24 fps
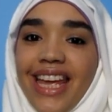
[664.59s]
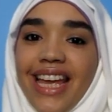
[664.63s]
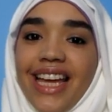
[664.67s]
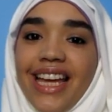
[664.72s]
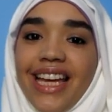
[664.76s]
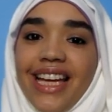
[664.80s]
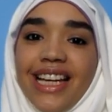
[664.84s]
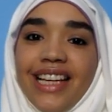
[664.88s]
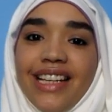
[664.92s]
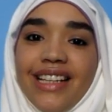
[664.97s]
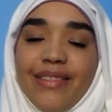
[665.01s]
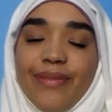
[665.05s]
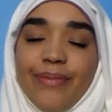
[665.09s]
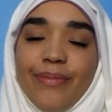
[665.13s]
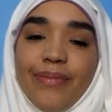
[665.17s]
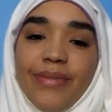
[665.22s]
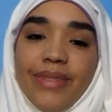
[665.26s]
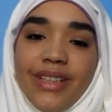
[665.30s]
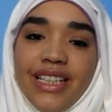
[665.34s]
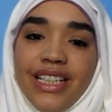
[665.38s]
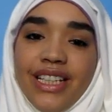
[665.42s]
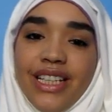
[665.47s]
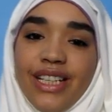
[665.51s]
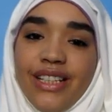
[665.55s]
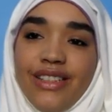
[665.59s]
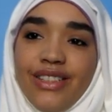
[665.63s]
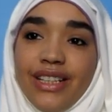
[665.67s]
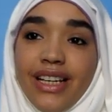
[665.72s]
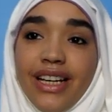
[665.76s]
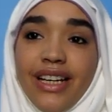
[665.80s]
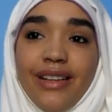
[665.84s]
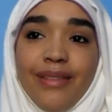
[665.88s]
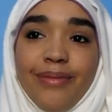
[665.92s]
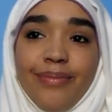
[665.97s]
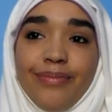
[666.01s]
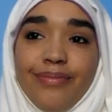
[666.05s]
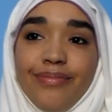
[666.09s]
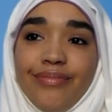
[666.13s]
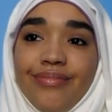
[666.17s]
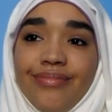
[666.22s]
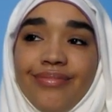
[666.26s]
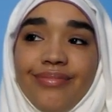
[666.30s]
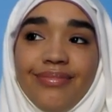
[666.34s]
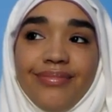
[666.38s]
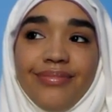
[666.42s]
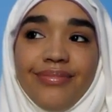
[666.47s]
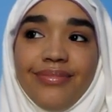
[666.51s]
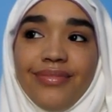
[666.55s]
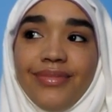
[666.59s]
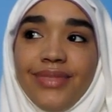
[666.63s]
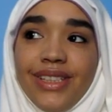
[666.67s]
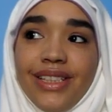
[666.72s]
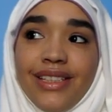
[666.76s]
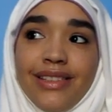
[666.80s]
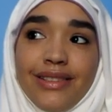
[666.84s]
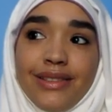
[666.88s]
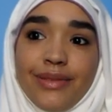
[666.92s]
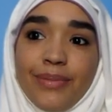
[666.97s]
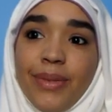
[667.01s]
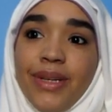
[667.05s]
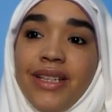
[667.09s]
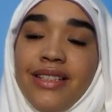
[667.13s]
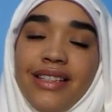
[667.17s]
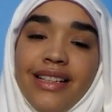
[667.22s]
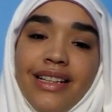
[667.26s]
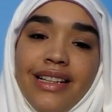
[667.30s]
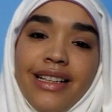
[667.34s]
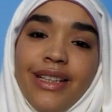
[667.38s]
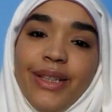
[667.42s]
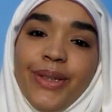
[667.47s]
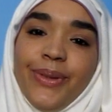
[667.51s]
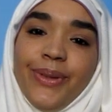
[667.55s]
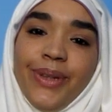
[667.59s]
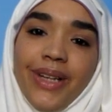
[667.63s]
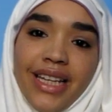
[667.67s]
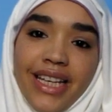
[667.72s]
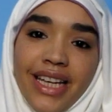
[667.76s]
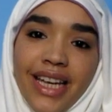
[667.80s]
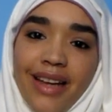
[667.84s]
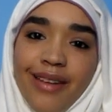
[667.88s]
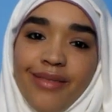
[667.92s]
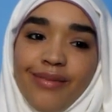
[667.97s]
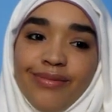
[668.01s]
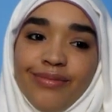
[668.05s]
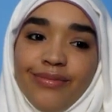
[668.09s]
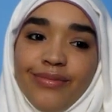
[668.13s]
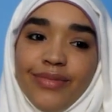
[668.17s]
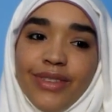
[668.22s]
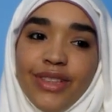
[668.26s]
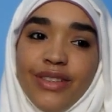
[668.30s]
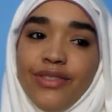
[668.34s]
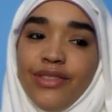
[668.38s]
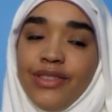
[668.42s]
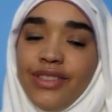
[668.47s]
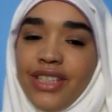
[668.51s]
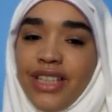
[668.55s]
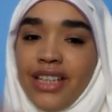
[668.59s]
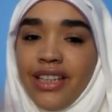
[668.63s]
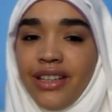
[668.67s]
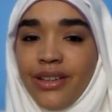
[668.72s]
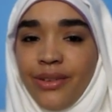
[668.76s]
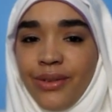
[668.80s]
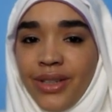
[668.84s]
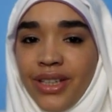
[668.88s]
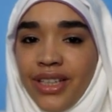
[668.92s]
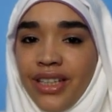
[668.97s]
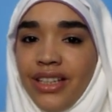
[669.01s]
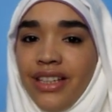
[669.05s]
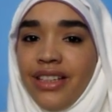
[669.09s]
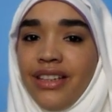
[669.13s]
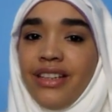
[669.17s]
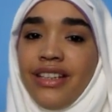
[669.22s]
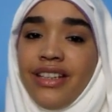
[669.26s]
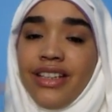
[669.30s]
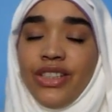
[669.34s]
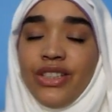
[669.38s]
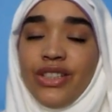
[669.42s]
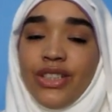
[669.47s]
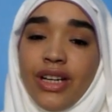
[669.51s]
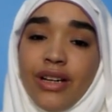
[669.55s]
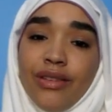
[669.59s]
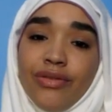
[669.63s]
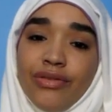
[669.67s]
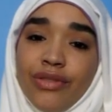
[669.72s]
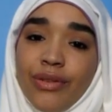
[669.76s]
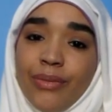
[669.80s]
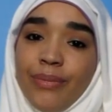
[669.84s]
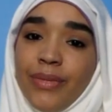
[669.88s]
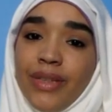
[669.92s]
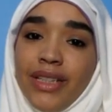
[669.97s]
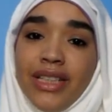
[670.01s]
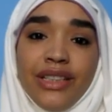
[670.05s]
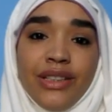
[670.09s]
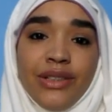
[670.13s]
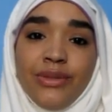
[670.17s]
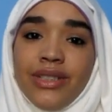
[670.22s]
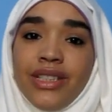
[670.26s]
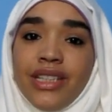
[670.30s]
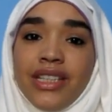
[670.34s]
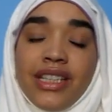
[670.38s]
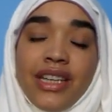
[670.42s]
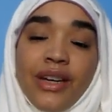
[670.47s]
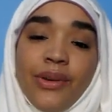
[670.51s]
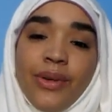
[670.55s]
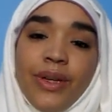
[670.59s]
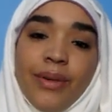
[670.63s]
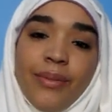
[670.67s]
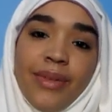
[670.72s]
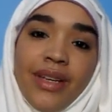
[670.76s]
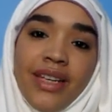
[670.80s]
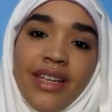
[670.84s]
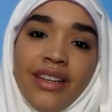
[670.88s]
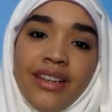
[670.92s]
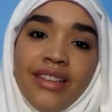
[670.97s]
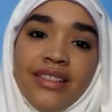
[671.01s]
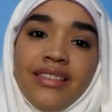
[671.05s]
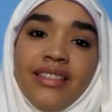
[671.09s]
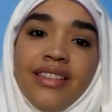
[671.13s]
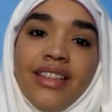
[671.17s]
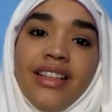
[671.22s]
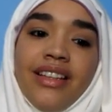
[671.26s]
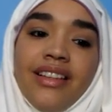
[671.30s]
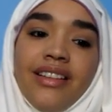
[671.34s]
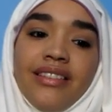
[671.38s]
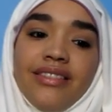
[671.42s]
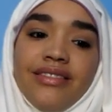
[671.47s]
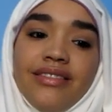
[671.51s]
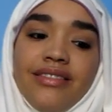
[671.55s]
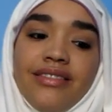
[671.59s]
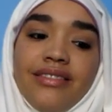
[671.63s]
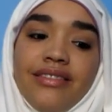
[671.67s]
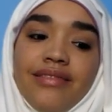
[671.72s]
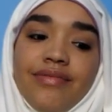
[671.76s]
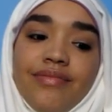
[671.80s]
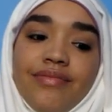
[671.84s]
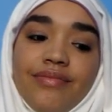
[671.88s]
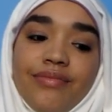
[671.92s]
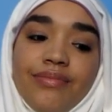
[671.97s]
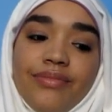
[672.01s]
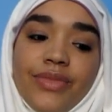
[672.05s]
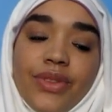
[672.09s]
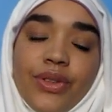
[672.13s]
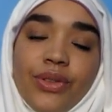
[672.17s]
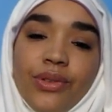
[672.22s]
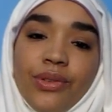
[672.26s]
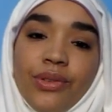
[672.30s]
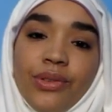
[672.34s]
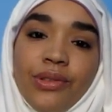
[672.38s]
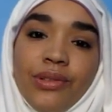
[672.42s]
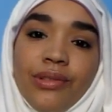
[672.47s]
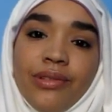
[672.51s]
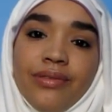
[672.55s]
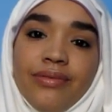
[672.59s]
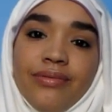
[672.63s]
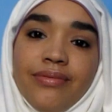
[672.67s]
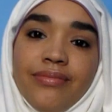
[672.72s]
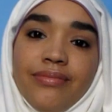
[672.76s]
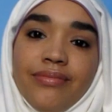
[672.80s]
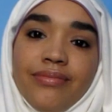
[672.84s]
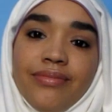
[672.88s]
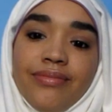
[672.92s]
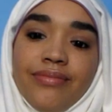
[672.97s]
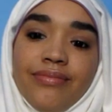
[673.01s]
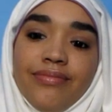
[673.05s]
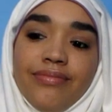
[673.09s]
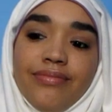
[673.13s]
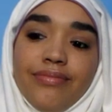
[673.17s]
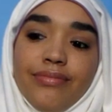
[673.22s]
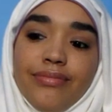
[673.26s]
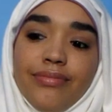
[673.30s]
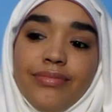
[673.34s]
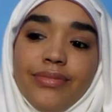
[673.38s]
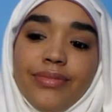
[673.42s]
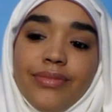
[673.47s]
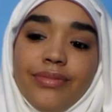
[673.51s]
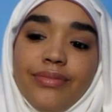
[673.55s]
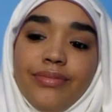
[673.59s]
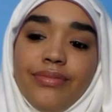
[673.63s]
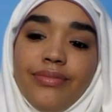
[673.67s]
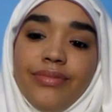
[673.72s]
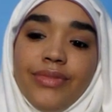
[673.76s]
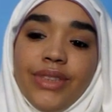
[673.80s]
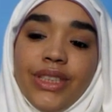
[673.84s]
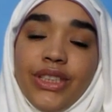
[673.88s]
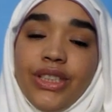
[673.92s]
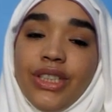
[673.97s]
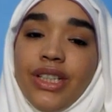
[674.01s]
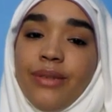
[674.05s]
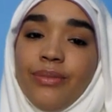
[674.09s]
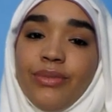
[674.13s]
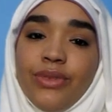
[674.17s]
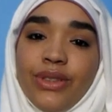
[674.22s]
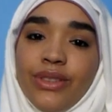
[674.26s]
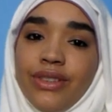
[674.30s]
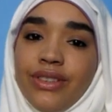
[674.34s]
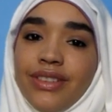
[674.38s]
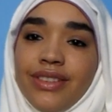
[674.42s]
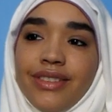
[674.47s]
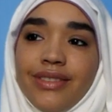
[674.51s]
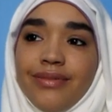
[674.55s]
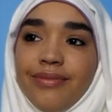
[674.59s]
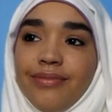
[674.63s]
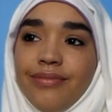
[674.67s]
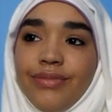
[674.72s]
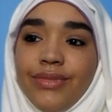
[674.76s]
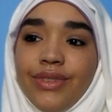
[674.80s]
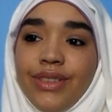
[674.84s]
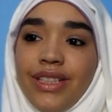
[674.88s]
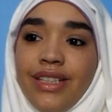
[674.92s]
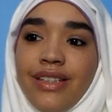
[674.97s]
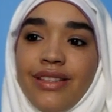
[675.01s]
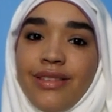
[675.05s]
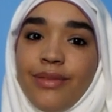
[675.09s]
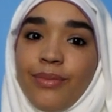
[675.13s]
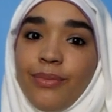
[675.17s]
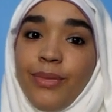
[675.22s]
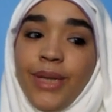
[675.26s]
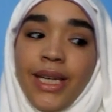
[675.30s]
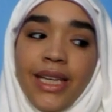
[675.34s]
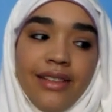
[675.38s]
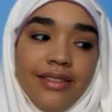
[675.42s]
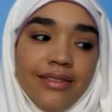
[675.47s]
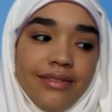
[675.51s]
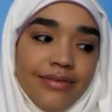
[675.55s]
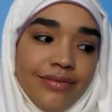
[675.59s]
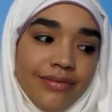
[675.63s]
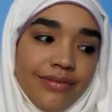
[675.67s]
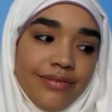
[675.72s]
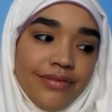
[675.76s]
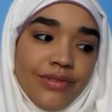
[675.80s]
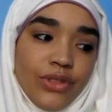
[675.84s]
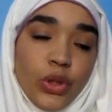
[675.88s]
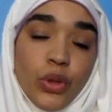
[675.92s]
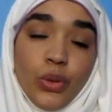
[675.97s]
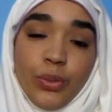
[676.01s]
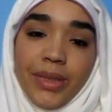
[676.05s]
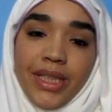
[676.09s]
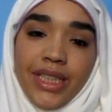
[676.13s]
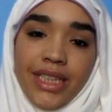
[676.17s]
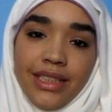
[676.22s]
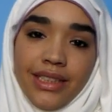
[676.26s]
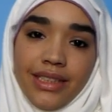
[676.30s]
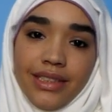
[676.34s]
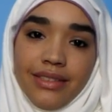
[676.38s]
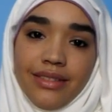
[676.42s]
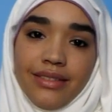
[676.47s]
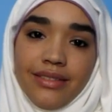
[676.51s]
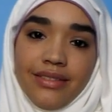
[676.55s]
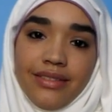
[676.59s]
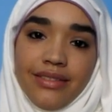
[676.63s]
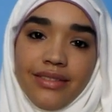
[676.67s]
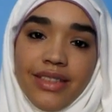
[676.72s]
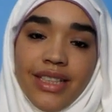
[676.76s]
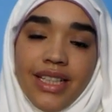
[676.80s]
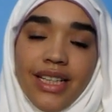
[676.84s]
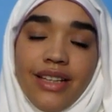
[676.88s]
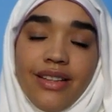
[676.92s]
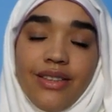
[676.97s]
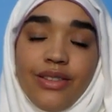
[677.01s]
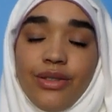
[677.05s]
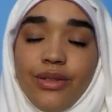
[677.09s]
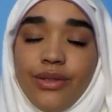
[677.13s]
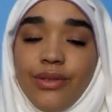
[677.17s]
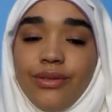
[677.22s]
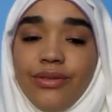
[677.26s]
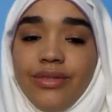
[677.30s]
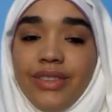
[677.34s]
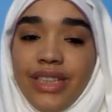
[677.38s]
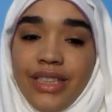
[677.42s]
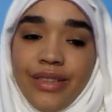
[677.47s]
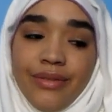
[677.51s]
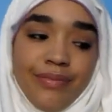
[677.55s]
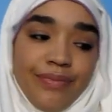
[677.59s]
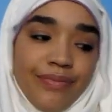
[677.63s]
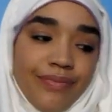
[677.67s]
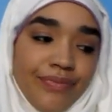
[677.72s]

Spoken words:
And hijab is basically who I am. If you take away the hijab from me, you take away Mayya. So hijab just is me, to me. So yeah.